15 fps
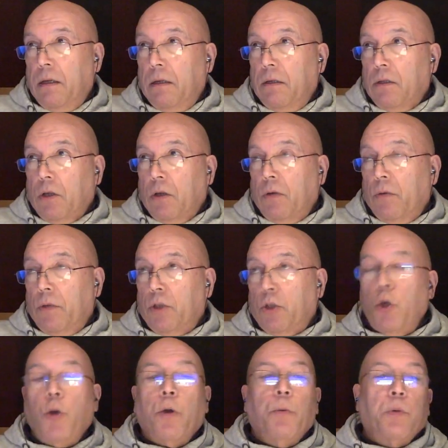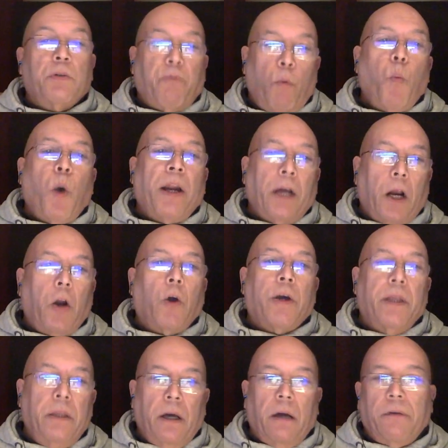so the studio was from one
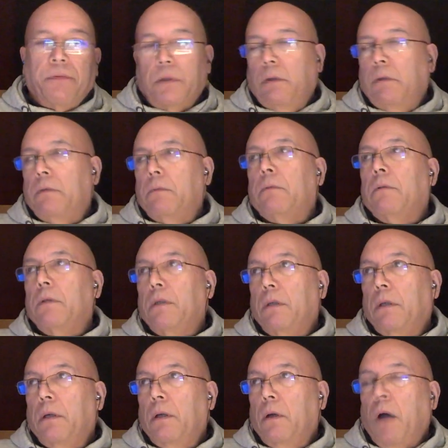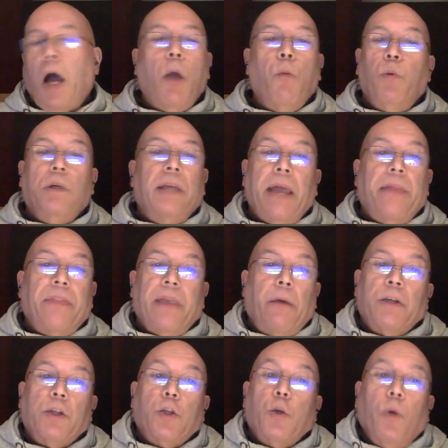o'clock in the afternoon. I would get
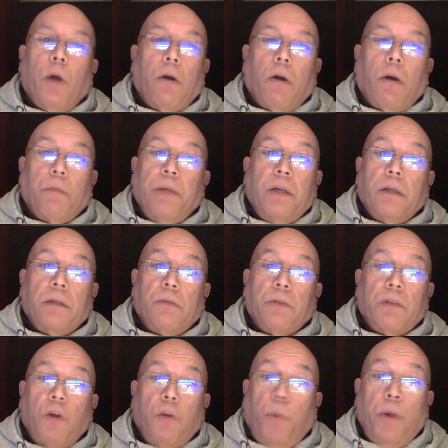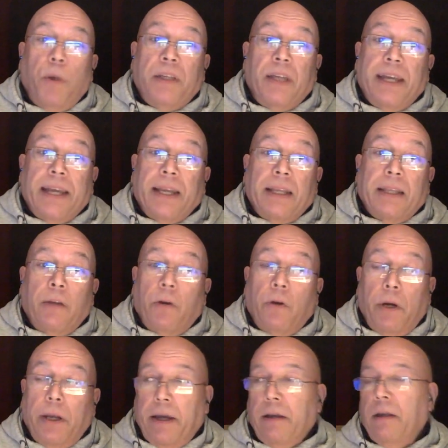there at two o'clock because there was no point in getting there
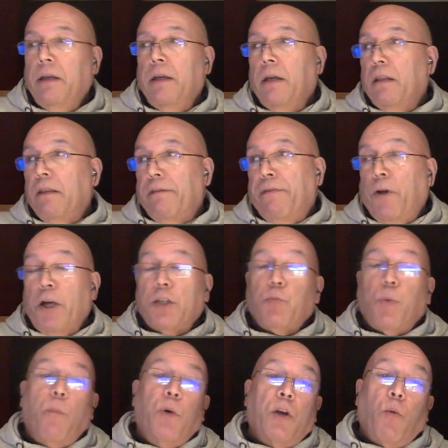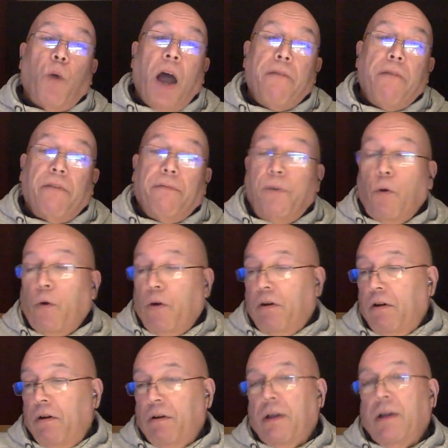earlier. The first one would arrive at four
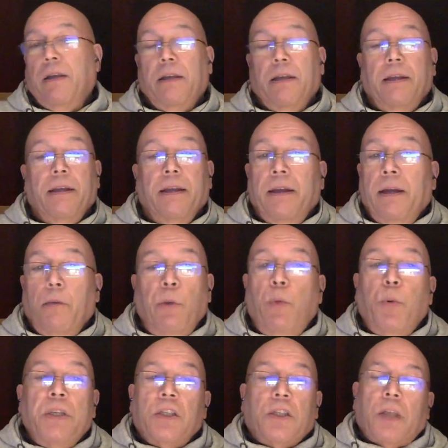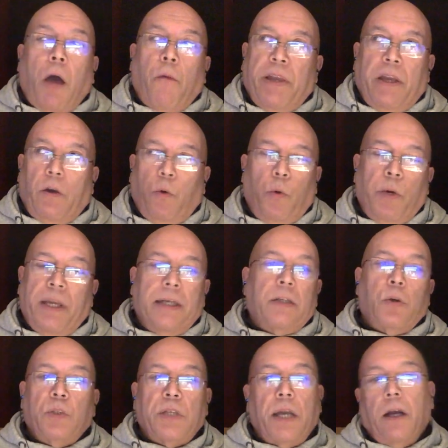o'clock. We wouldn't start recording
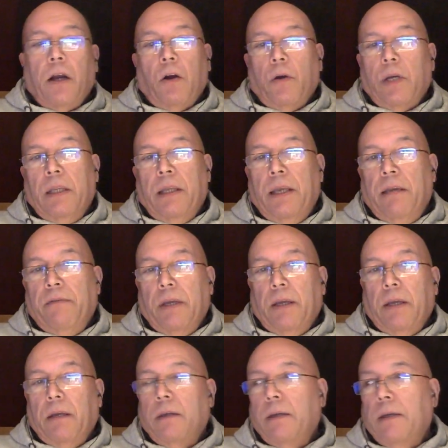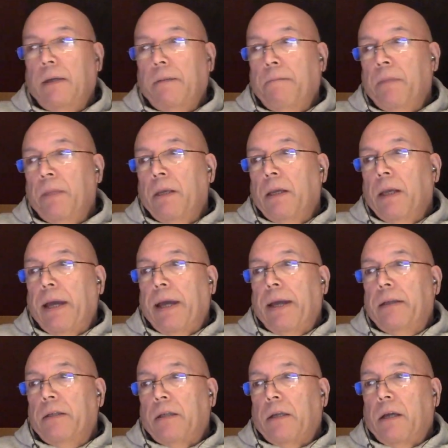until 10 o'clock in the evening.
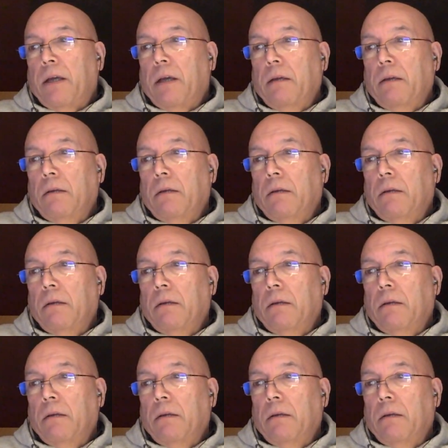And, uh,